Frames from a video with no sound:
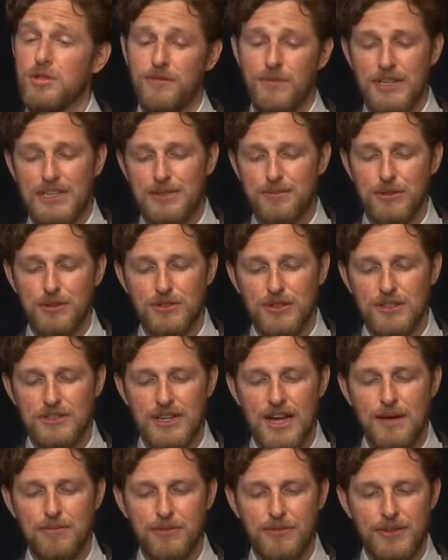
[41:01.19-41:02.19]
of things built on
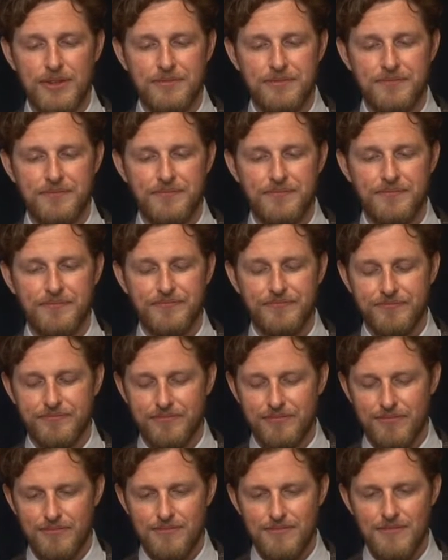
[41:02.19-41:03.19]
top of it.
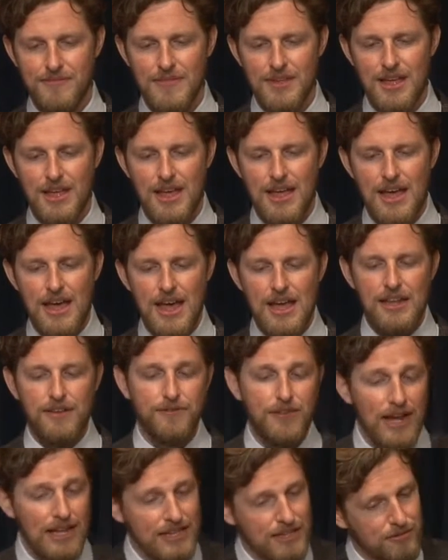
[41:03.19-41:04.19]
And
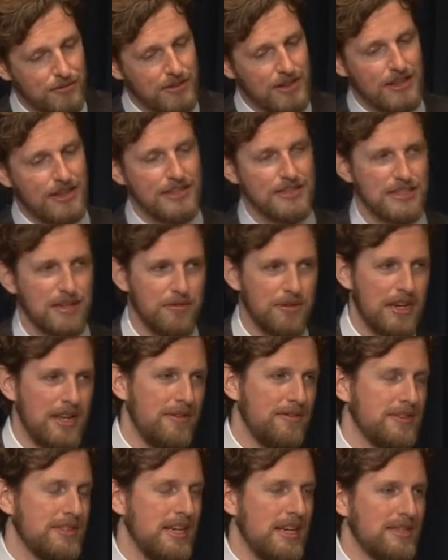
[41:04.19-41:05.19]
finally, one of the things I want to
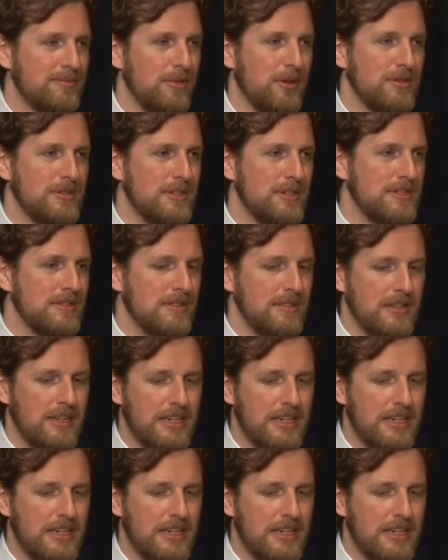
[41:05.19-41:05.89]
emphasize most is the